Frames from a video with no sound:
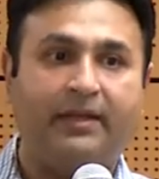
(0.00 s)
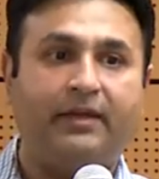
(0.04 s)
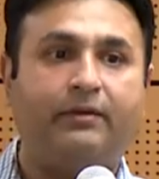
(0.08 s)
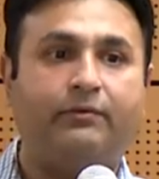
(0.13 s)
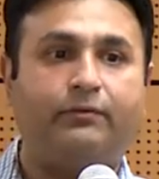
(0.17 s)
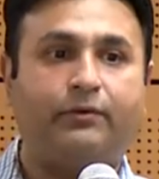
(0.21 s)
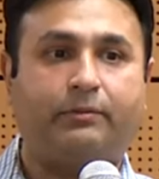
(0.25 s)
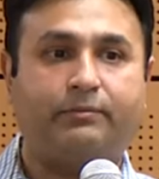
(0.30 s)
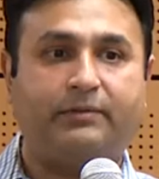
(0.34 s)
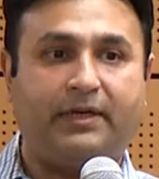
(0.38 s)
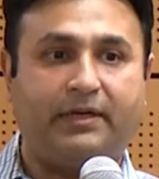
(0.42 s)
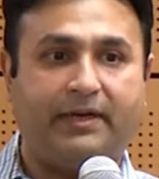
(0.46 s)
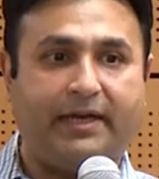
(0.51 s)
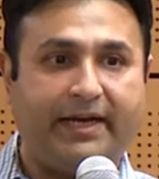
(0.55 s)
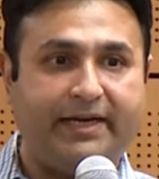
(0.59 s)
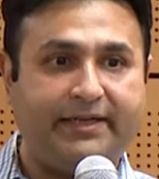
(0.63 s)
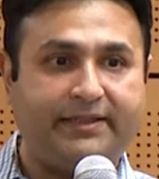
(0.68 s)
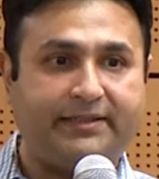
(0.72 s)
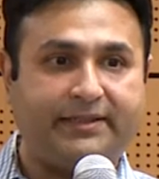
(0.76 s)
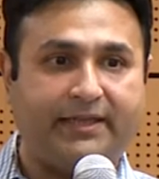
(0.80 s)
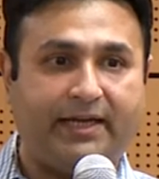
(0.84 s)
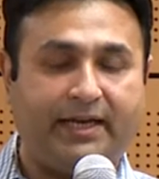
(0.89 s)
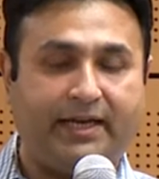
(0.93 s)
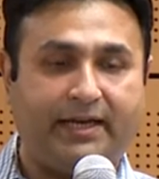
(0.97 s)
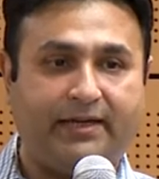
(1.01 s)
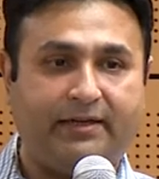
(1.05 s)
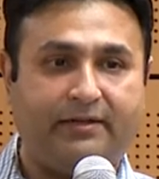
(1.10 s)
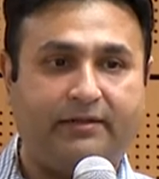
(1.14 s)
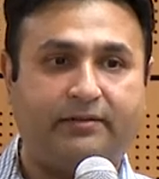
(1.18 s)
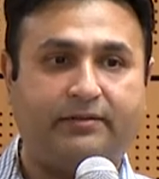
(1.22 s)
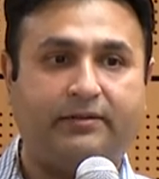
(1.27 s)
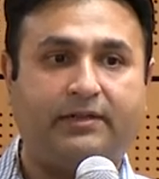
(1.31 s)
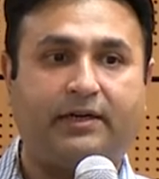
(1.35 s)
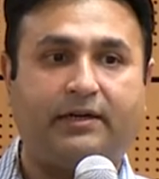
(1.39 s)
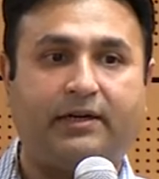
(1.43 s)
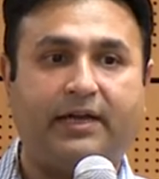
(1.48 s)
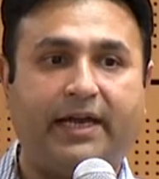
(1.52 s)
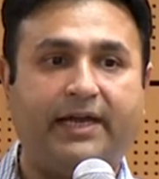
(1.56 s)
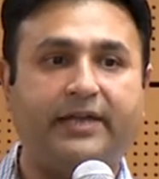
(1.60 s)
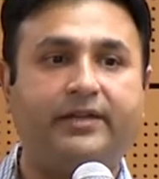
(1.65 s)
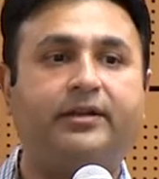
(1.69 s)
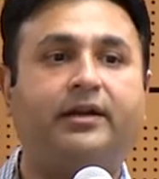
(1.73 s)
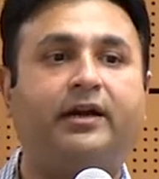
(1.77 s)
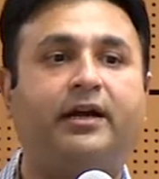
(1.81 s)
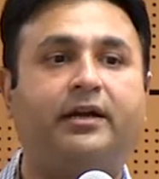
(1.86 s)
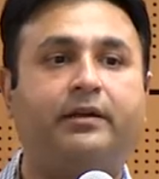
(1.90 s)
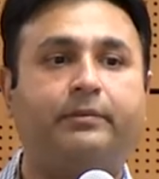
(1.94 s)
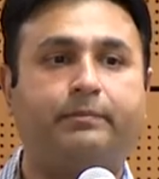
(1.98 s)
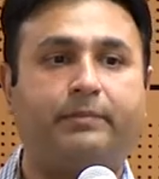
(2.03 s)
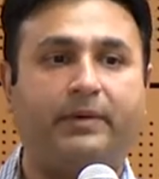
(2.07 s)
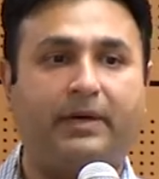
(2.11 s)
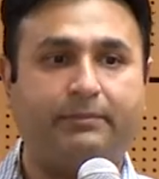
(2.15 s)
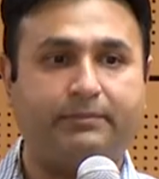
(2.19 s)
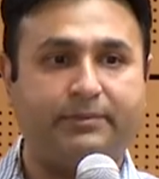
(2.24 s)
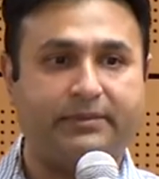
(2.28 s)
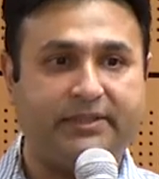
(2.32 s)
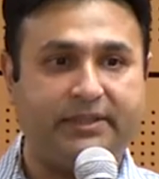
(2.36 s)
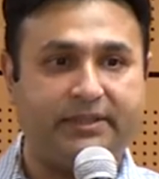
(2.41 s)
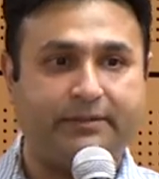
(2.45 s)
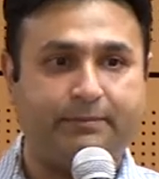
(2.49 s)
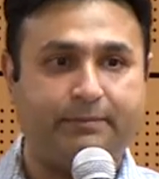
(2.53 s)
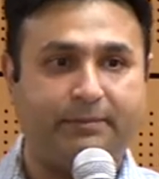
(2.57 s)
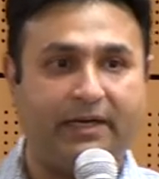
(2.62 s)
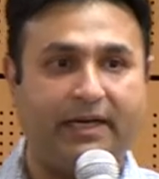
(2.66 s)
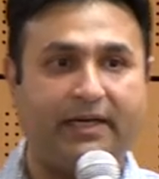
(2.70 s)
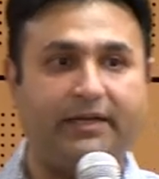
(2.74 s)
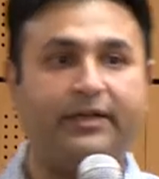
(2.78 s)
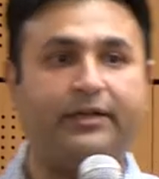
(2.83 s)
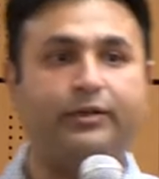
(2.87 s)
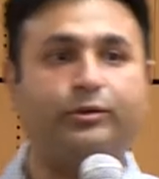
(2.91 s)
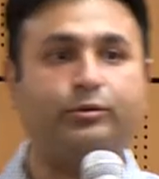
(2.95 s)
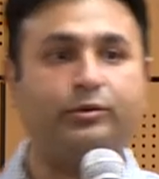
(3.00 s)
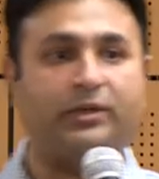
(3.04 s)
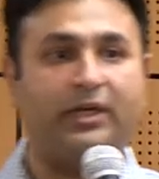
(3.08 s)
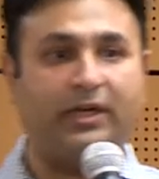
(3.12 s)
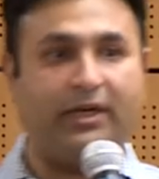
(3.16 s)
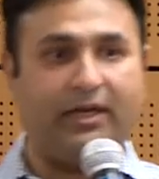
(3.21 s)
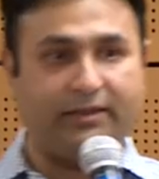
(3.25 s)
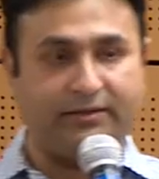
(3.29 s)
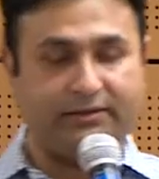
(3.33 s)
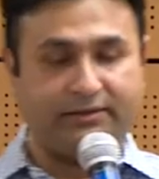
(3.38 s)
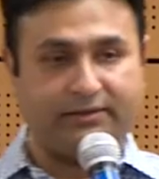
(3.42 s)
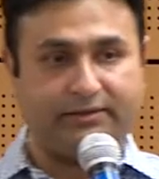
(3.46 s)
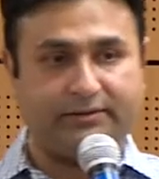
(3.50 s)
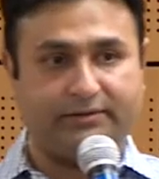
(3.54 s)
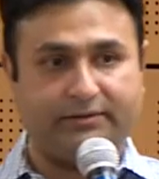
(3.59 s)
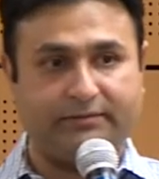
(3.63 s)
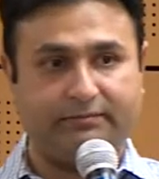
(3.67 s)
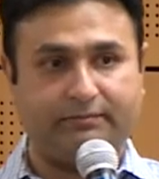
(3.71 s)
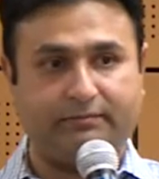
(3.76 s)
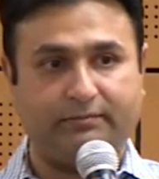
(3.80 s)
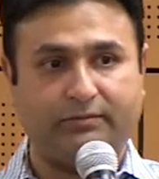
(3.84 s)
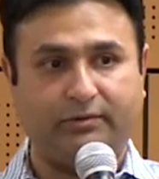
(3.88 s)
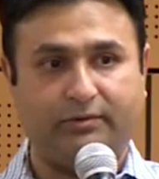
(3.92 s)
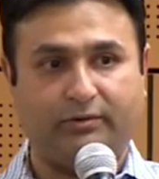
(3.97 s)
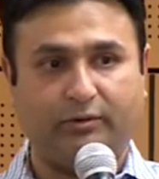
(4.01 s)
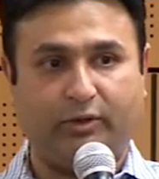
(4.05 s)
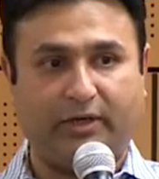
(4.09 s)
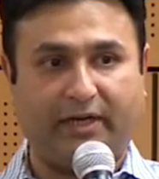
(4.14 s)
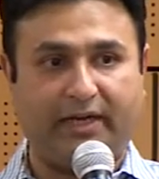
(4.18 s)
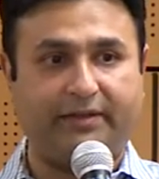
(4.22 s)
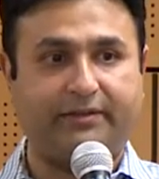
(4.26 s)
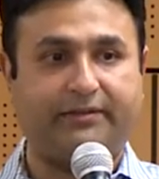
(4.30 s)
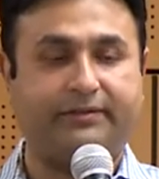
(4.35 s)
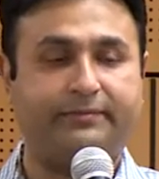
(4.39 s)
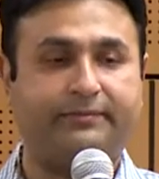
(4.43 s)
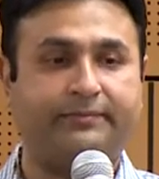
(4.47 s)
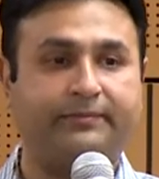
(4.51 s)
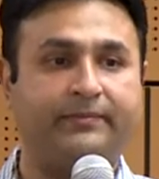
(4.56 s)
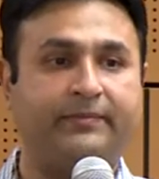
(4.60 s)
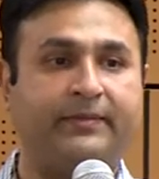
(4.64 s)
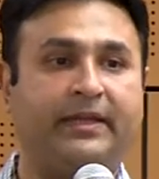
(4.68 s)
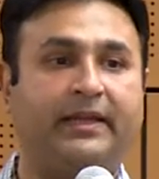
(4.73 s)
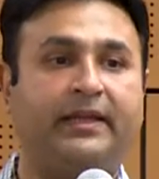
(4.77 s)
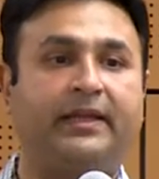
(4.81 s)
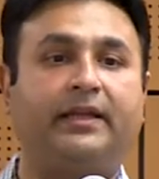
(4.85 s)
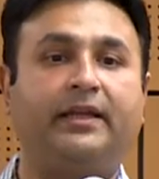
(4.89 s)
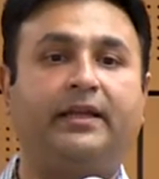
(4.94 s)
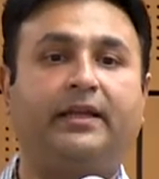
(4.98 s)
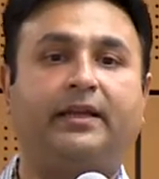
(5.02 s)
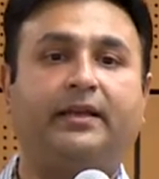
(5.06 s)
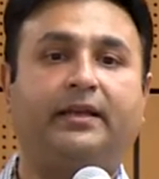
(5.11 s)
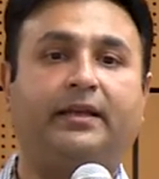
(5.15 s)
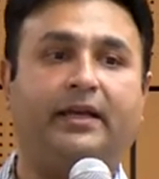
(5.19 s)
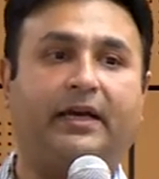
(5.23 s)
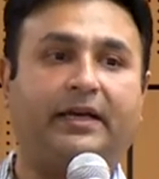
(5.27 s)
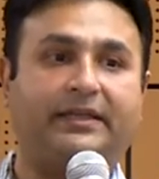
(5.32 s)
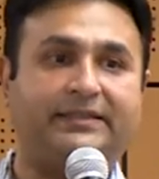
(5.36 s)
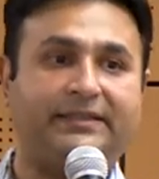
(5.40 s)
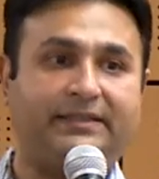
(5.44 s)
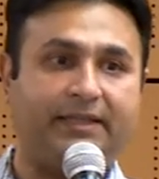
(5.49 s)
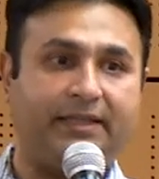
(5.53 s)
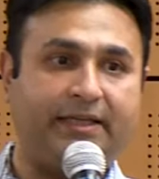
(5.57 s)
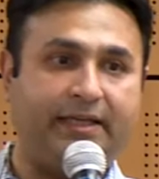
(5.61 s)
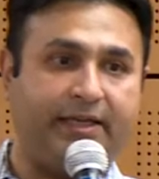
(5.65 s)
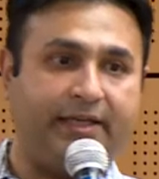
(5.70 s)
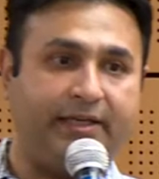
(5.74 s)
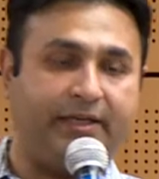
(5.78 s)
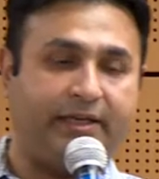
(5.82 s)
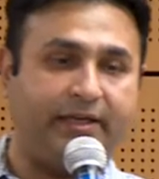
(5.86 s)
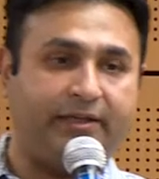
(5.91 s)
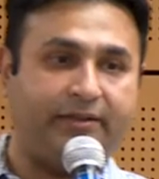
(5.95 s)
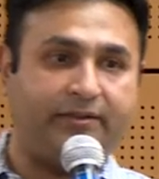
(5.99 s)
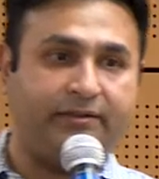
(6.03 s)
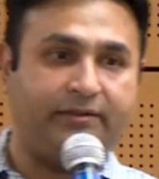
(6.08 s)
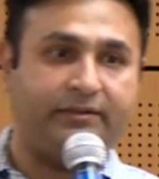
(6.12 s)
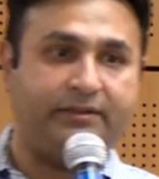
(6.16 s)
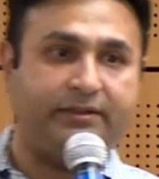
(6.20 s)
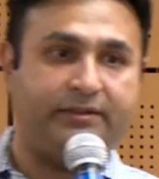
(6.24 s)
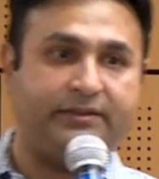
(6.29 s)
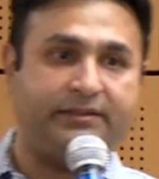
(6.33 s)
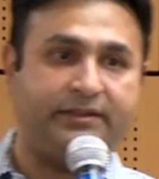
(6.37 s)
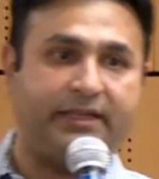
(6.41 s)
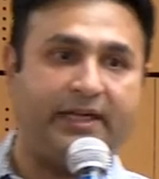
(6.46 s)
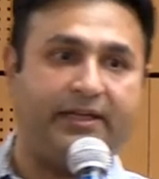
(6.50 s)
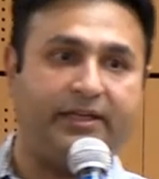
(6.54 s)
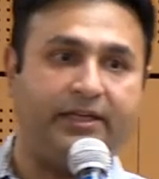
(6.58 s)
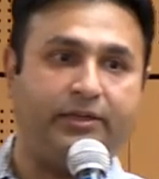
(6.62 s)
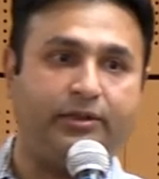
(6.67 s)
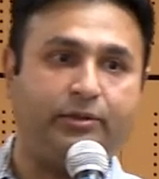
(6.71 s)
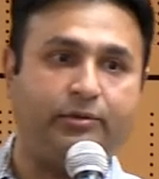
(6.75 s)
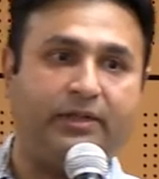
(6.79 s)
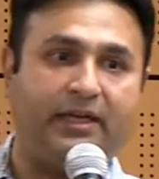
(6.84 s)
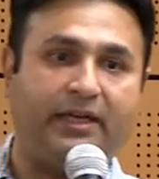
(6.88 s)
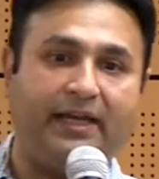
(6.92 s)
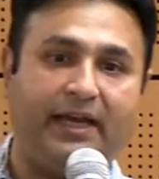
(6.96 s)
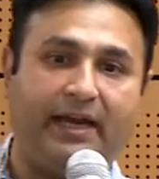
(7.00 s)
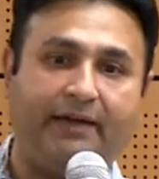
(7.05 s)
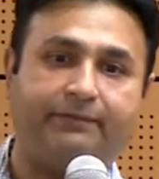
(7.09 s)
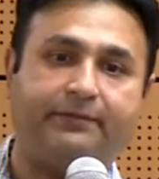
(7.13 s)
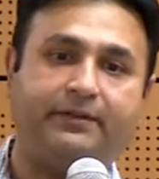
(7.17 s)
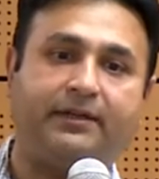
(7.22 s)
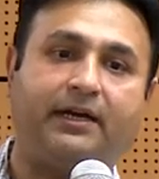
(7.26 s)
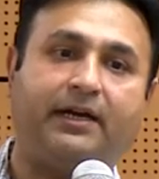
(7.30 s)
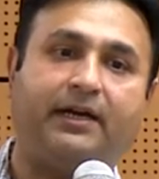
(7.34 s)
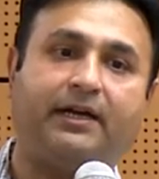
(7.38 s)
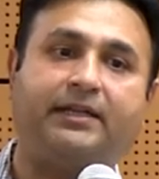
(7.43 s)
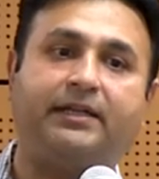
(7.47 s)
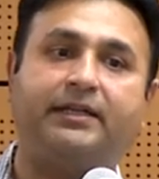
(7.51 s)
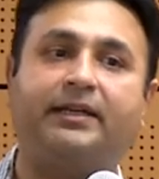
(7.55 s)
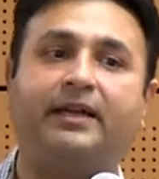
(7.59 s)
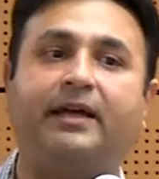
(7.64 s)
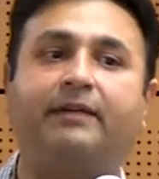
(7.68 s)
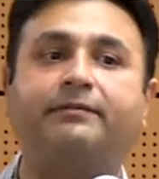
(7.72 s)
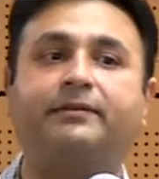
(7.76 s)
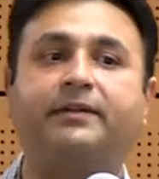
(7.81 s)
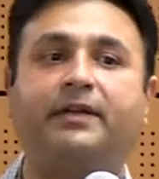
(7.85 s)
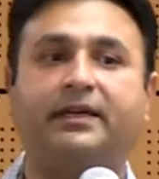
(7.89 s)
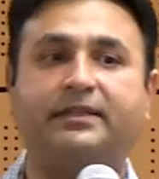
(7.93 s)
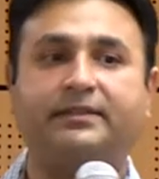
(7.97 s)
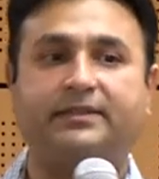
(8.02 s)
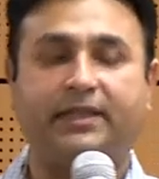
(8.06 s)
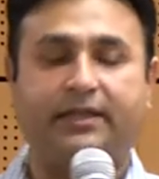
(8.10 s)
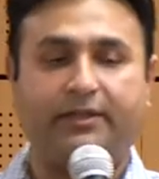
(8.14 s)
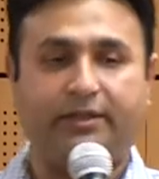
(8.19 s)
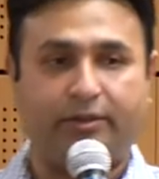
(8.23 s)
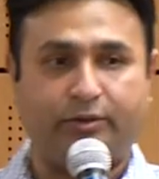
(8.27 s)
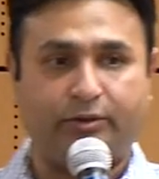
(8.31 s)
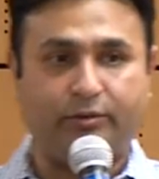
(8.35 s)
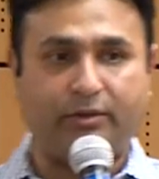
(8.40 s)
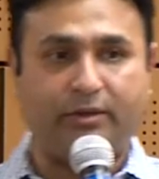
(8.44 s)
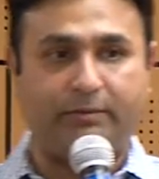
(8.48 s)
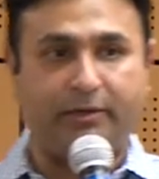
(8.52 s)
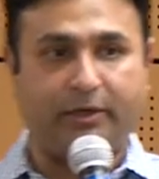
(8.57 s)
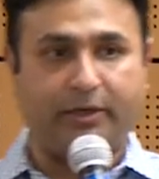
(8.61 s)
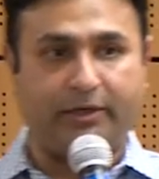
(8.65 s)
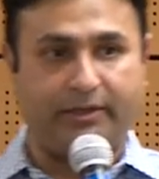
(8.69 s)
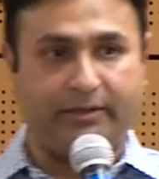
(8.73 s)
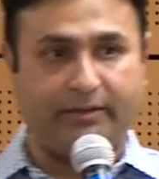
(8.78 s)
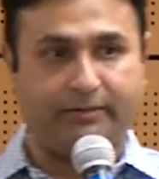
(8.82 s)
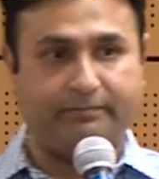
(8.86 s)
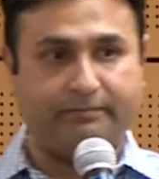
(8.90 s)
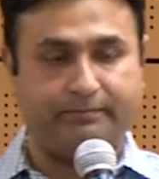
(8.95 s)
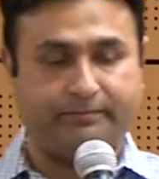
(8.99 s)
From the right side, the right heart pumps this blood into the lungs, correct? Lungs clean it, send it to the left heart, and left heart send it to the body.